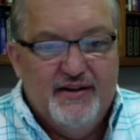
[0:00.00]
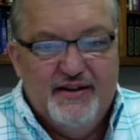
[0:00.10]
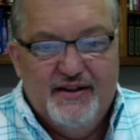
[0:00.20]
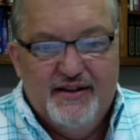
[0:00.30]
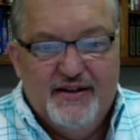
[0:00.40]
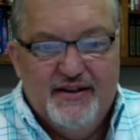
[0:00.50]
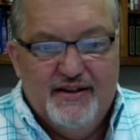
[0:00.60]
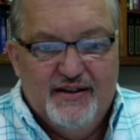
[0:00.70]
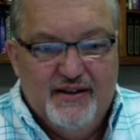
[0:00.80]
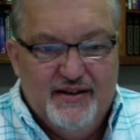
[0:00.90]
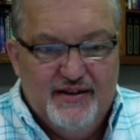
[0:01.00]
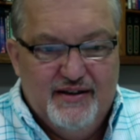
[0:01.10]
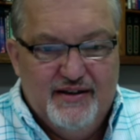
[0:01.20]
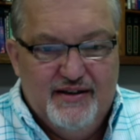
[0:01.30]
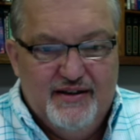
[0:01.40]

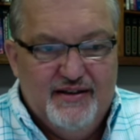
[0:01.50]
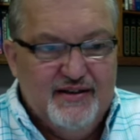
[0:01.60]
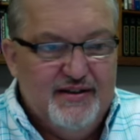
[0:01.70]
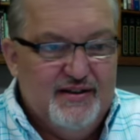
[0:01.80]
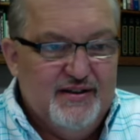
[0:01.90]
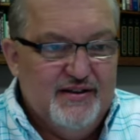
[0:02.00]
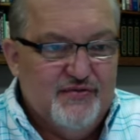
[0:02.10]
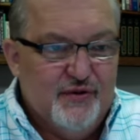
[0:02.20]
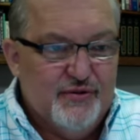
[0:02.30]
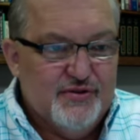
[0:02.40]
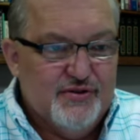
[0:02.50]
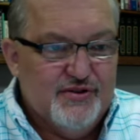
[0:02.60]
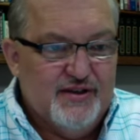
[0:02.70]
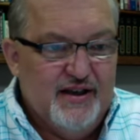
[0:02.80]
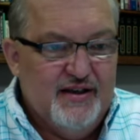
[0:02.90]
in these
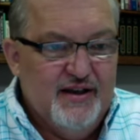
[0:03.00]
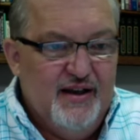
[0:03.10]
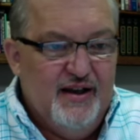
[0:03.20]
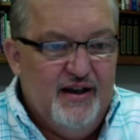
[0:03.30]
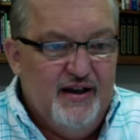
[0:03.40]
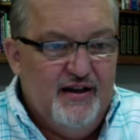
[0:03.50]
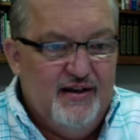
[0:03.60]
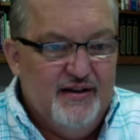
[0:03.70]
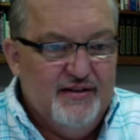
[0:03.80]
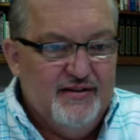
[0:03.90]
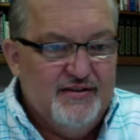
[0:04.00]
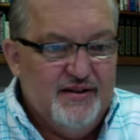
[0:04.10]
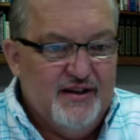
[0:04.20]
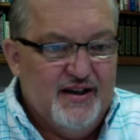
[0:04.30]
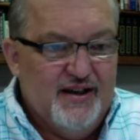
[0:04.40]
verses that
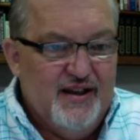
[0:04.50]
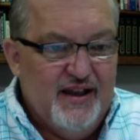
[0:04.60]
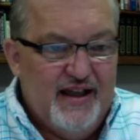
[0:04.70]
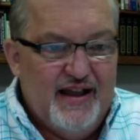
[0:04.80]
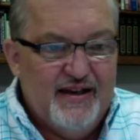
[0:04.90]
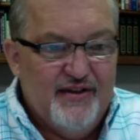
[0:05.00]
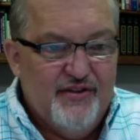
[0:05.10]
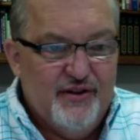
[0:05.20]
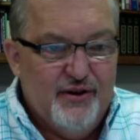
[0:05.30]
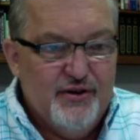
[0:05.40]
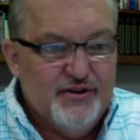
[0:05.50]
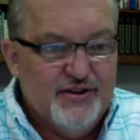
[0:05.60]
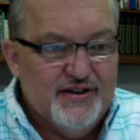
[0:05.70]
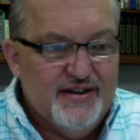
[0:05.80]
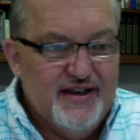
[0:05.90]
she inclineth
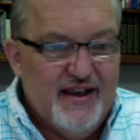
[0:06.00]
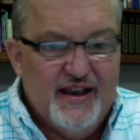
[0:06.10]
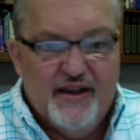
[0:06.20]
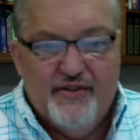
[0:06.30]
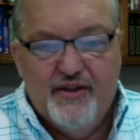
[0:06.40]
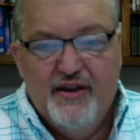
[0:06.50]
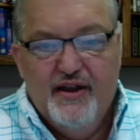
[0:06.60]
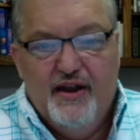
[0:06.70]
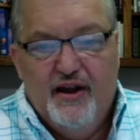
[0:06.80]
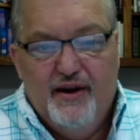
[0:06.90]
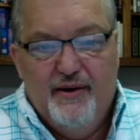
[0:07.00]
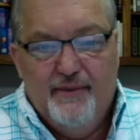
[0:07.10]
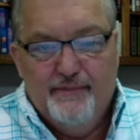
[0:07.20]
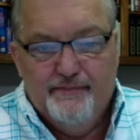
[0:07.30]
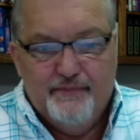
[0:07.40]
unto death,
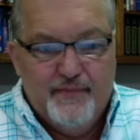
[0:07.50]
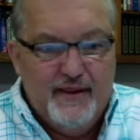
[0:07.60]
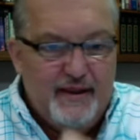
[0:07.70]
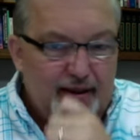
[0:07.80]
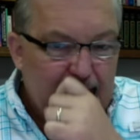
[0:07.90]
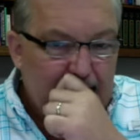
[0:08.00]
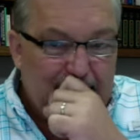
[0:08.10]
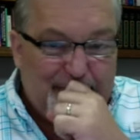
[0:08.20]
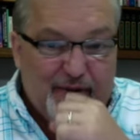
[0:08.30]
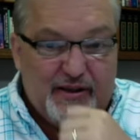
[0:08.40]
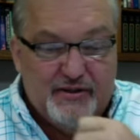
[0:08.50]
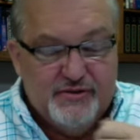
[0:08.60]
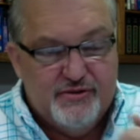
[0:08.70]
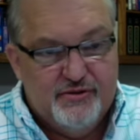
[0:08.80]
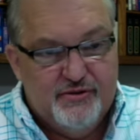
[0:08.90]
and it
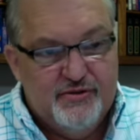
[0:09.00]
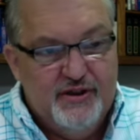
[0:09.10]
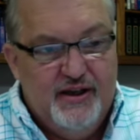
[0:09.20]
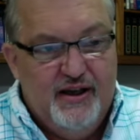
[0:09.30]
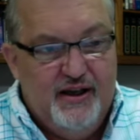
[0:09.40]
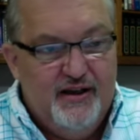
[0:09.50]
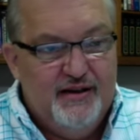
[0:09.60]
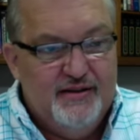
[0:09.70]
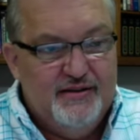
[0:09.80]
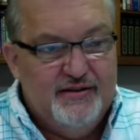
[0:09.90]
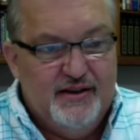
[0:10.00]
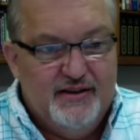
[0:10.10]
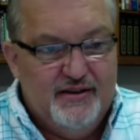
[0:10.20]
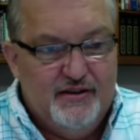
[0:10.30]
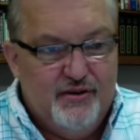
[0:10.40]
means to
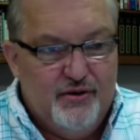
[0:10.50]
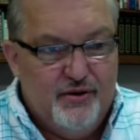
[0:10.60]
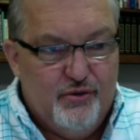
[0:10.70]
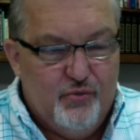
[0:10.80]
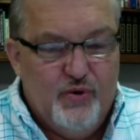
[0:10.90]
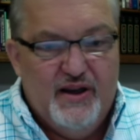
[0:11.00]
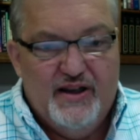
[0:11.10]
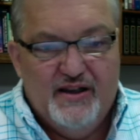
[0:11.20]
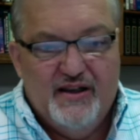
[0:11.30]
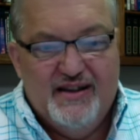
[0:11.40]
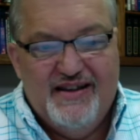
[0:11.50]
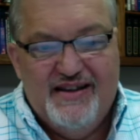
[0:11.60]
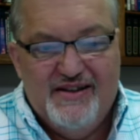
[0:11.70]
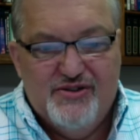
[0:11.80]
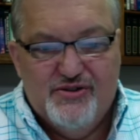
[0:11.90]
that her way
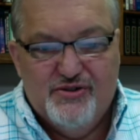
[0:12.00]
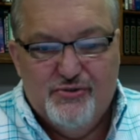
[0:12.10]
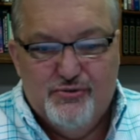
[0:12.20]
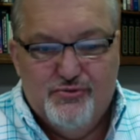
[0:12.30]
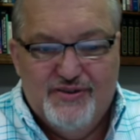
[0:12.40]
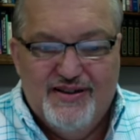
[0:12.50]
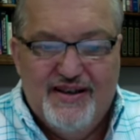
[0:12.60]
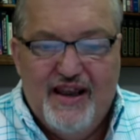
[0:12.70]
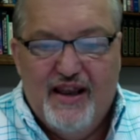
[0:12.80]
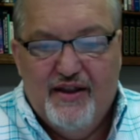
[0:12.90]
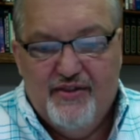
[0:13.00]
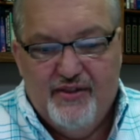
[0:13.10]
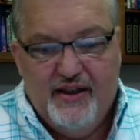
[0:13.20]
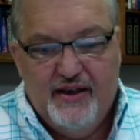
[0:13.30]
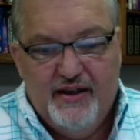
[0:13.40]
leads to death
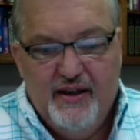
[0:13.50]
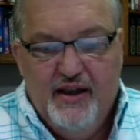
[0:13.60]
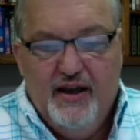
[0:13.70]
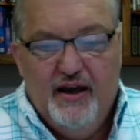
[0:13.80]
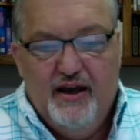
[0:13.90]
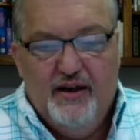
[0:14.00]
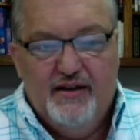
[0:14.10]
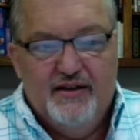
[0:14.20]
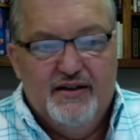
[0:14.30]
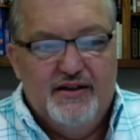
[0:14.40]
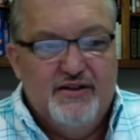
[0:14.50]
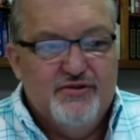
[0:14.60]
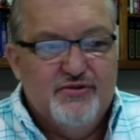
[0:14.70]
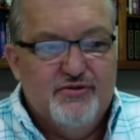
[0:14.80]
and leads